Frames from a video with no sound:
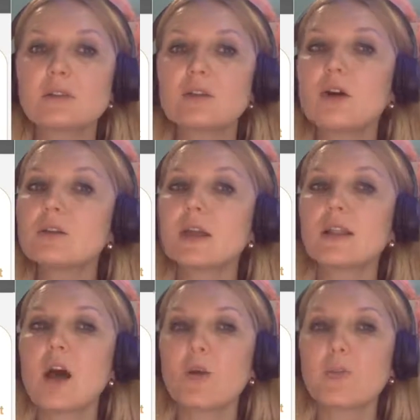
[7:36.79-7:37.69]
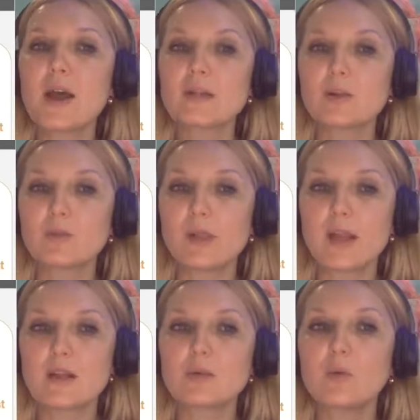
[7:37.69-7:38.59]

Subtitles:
don't allow pets on planes.